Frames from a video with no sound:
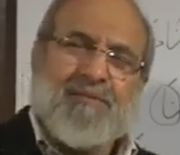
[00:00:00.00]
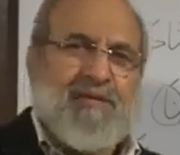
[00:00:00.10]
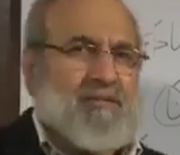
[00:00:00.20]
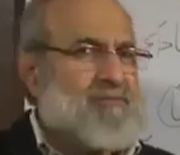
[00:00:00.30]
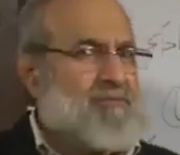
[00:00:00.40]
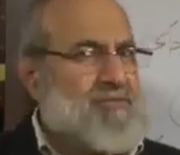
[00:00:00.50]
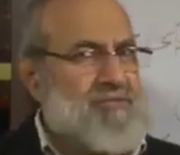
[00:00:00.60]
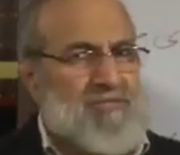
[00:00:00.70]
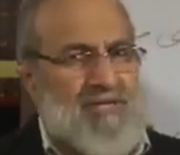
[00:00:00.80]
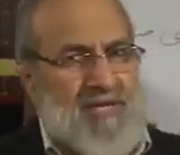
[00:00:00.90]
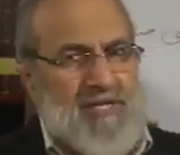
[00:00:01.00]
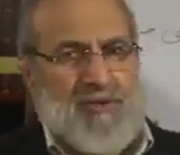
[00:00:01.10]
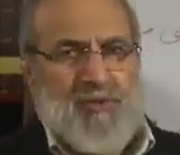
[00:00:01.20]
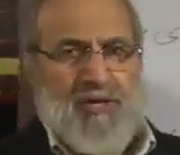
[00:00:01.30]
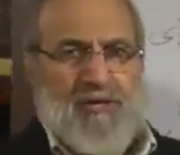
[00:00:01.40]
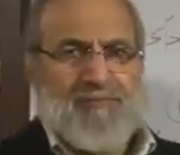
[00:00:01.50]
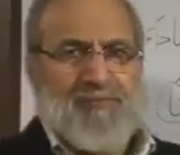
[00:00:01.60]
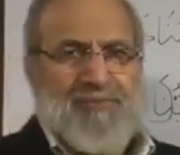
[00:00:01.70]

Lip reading: it becomes ya ayyuha.